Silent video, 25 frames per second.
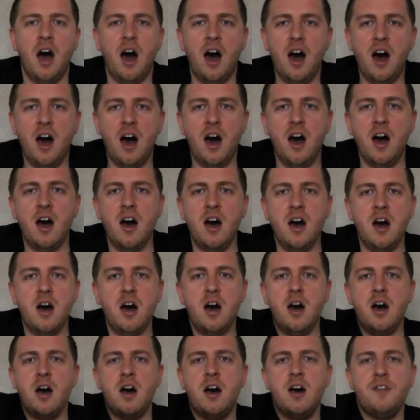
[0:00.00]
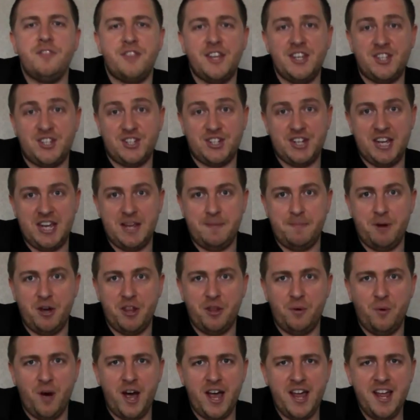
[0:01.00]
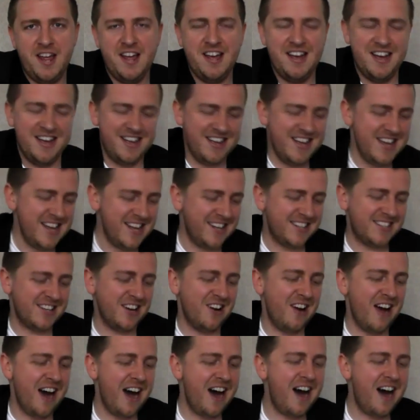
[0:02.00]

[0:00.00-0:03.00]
This D, by the way. So...